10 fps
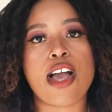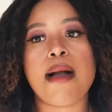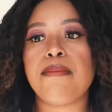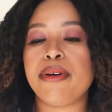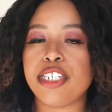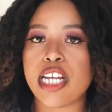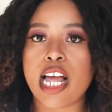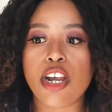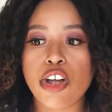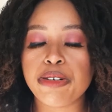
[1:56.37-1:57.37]
I'll put
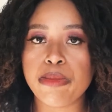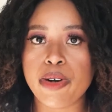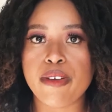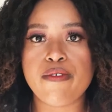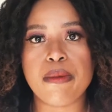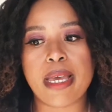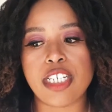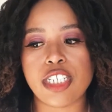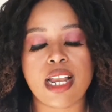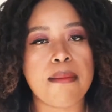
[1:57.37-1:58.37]
a lot more
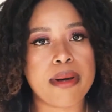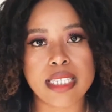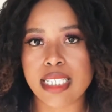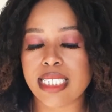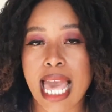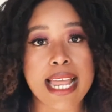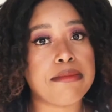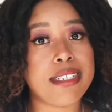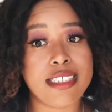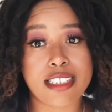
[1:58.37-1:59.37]
information about this
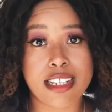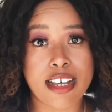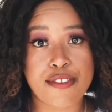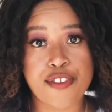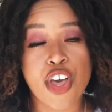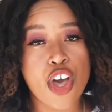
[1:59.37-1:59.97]
admin stuff